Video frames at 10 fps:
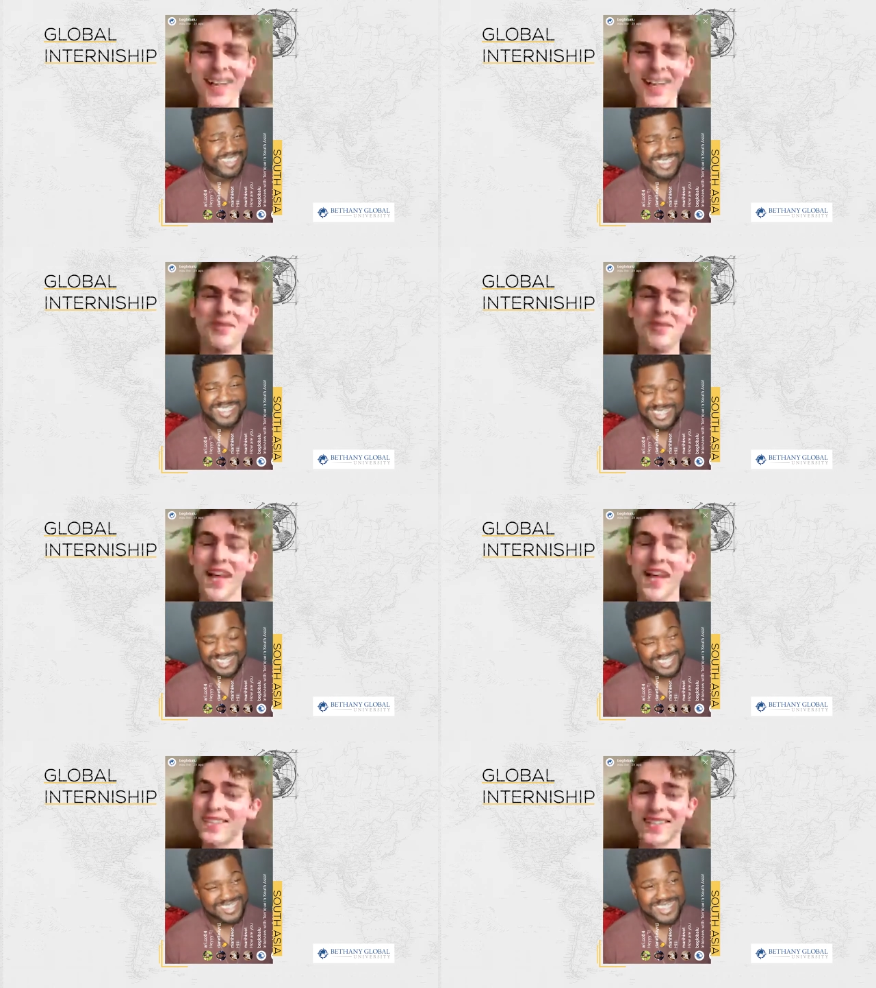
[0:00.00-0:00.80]
Speaker 1: I'm glad you didn't
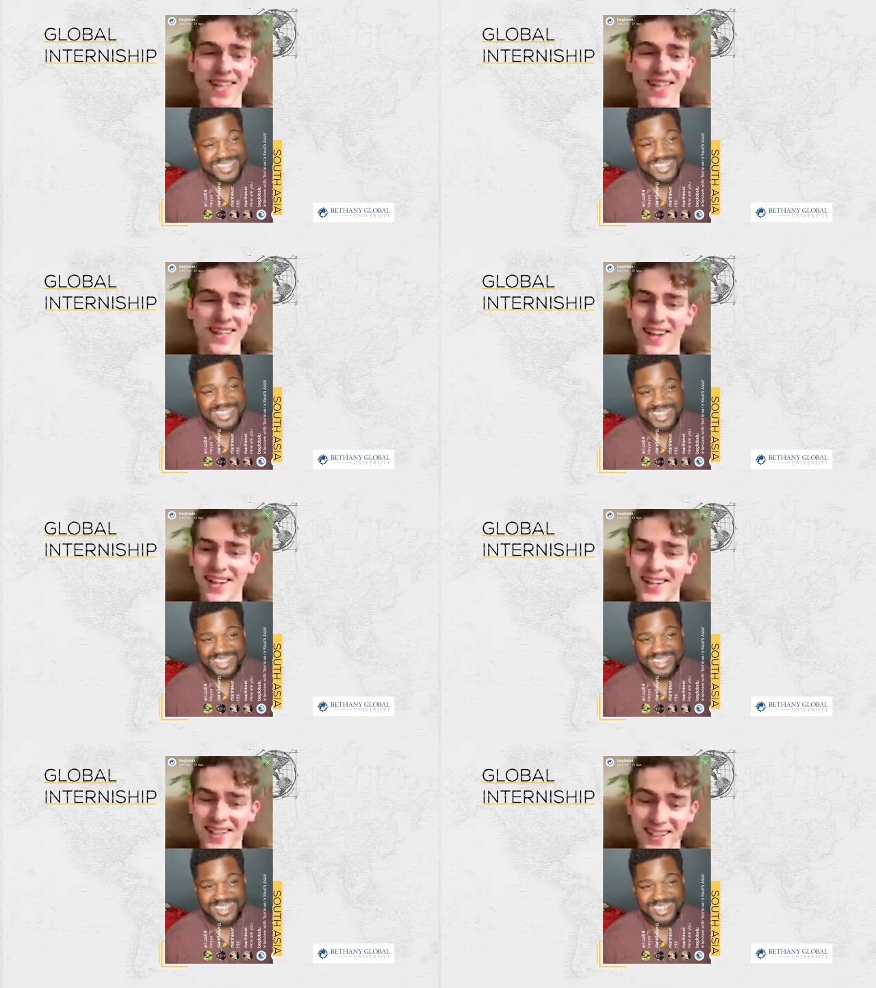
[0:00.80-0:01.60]
get me dog.
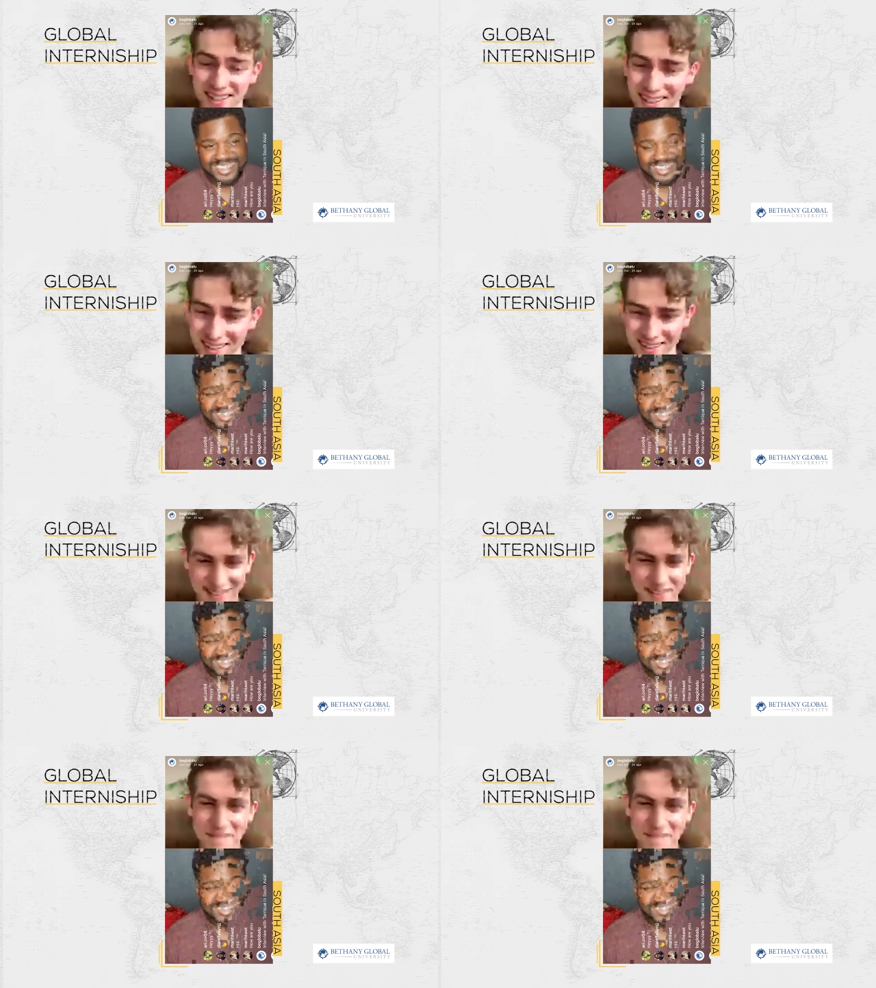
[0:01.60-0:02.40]
Uh,
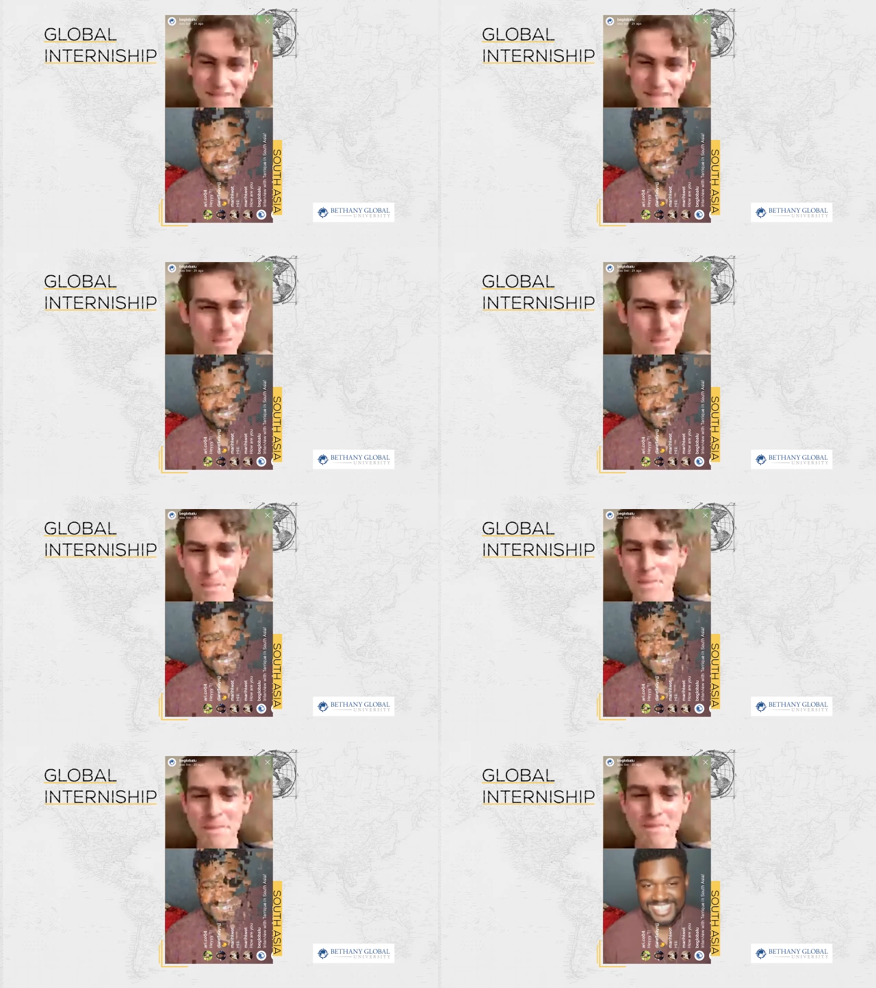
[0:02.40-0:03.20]

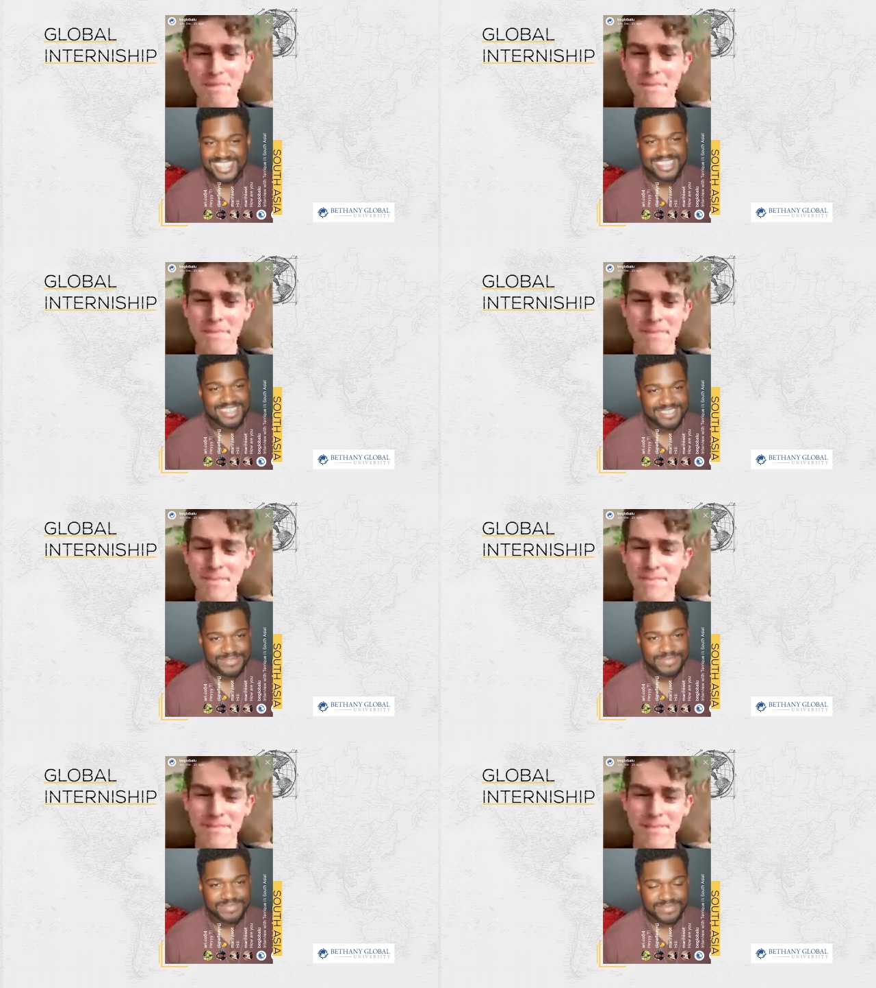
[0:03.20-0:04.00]
yeah.
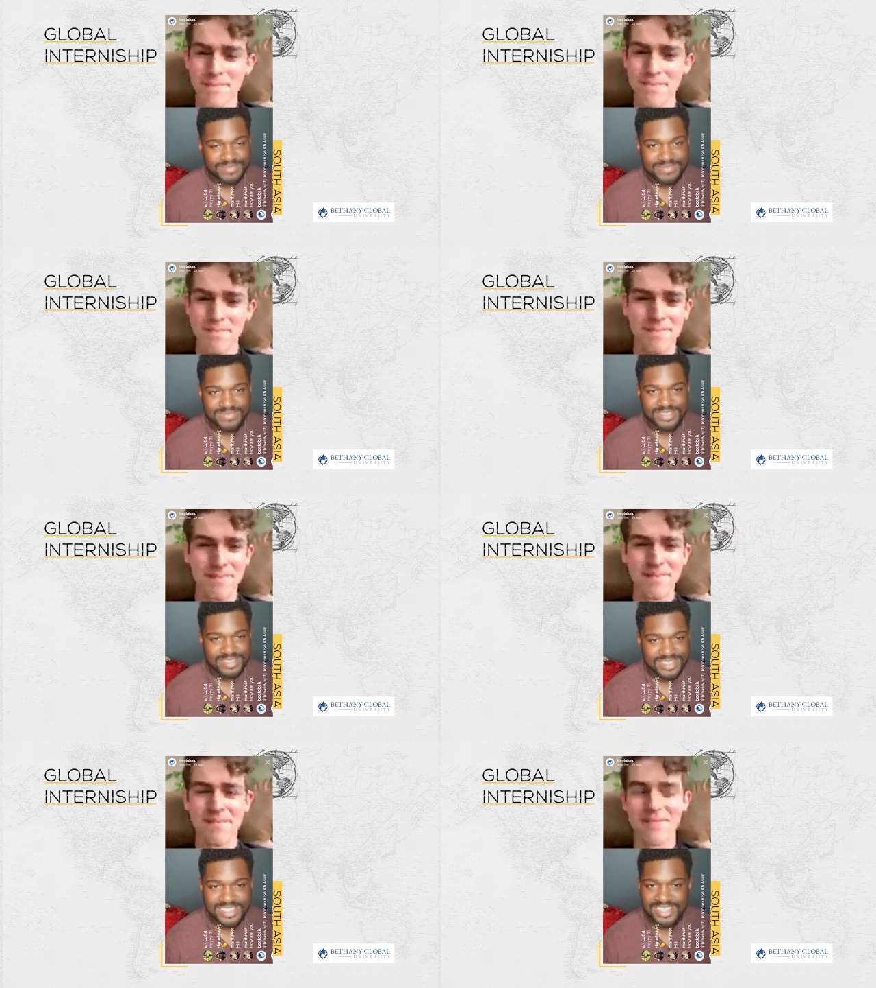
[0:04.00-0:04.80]
Mm.
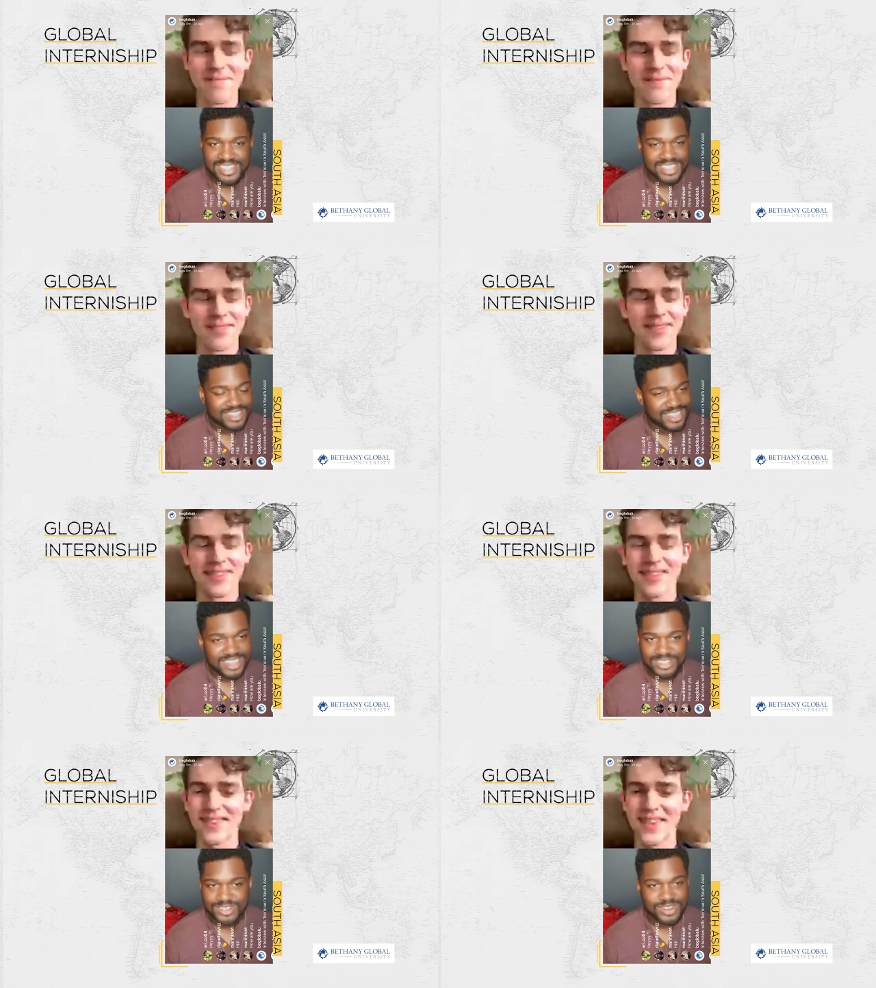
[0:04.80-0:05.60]
A lot of
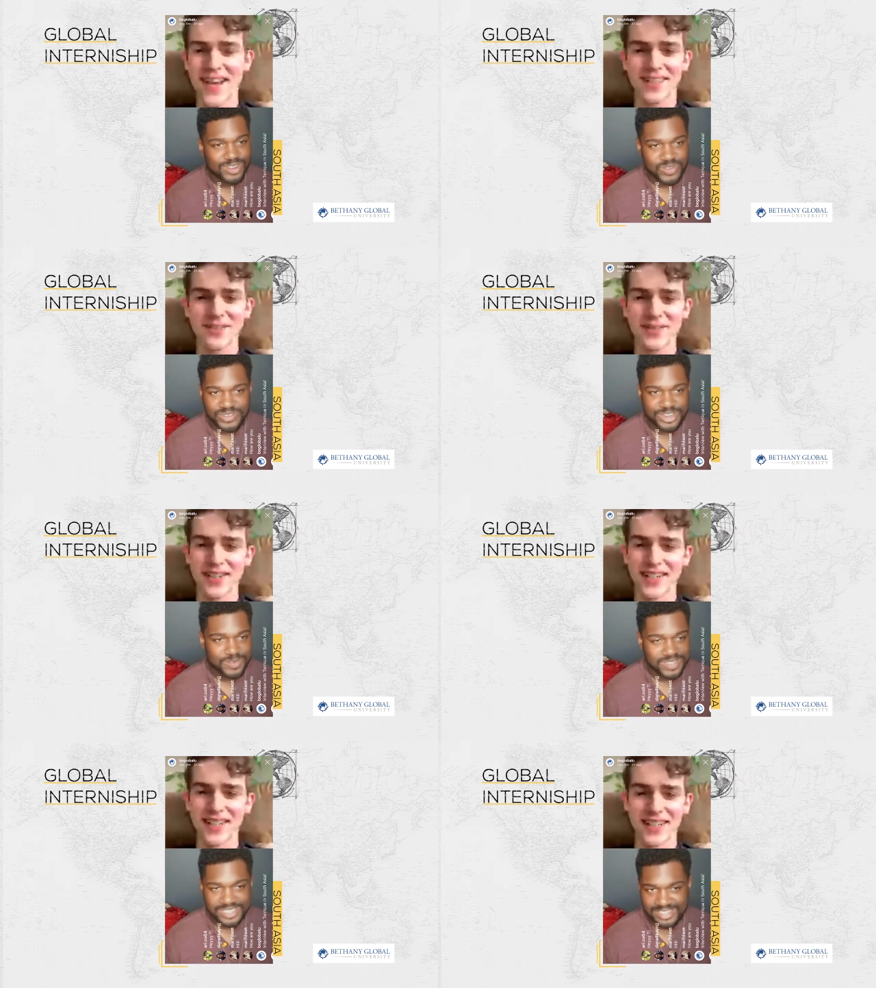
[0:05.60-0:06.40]
dog over here,
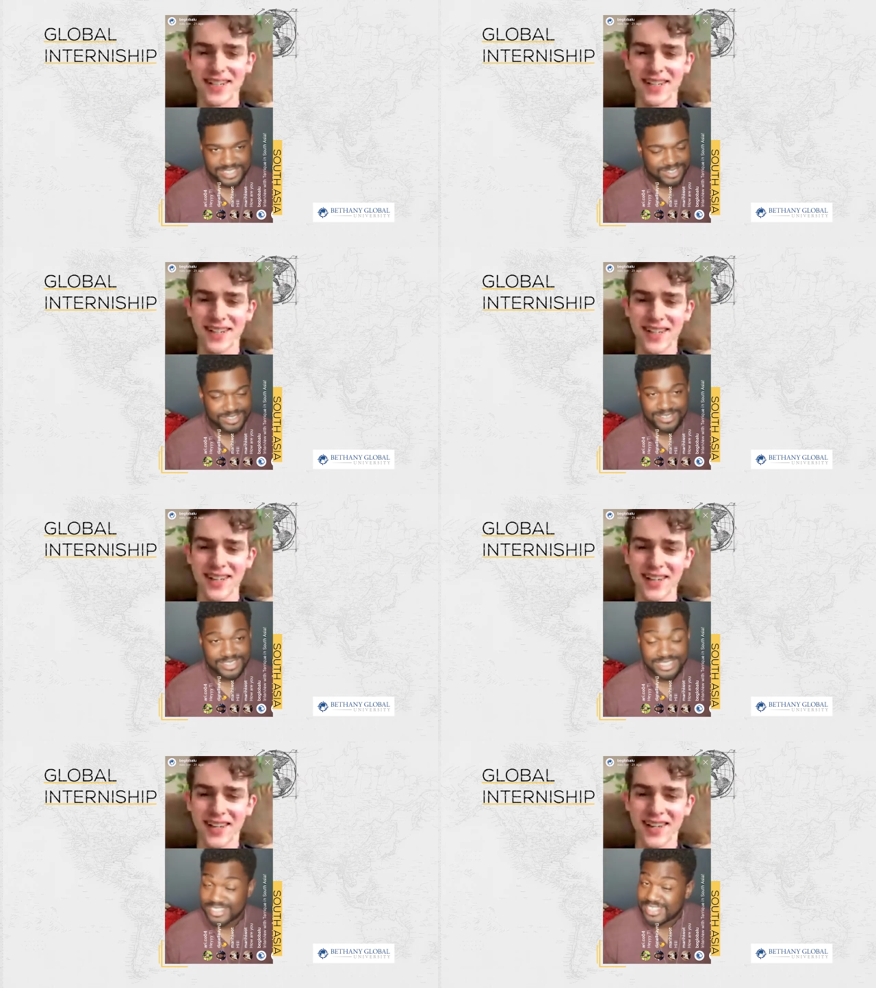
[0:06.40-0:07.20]
man. So
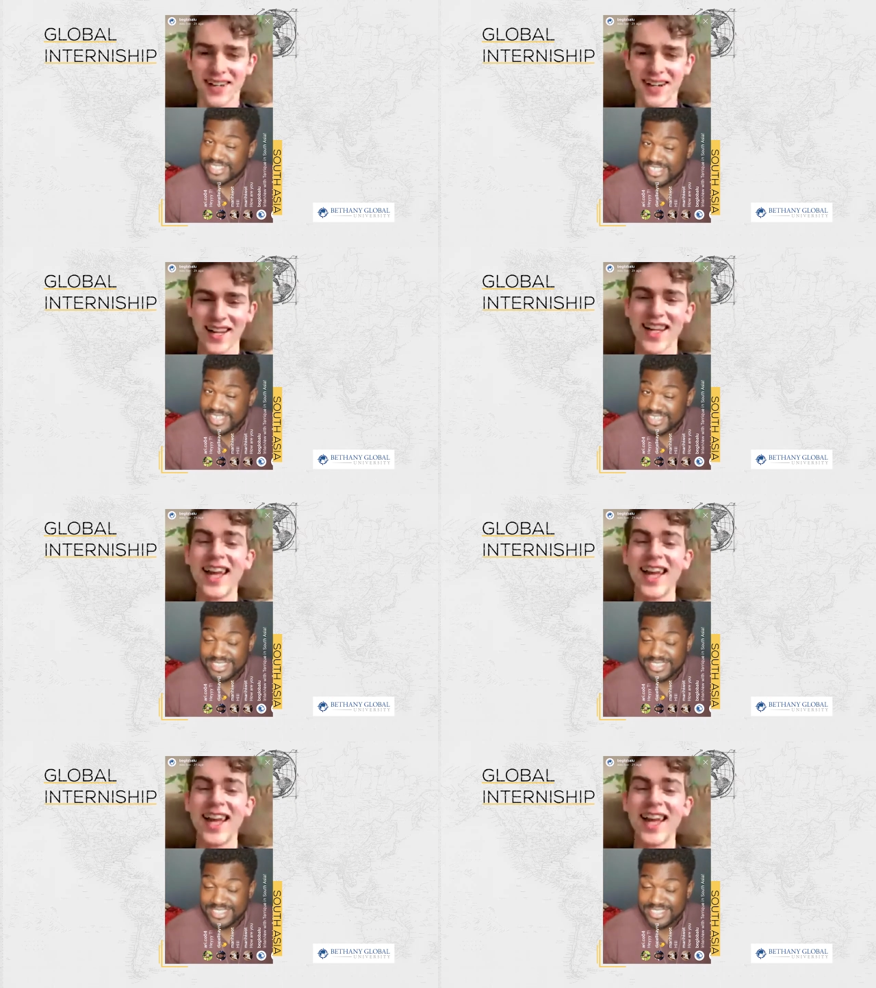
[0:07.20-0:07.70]
hey,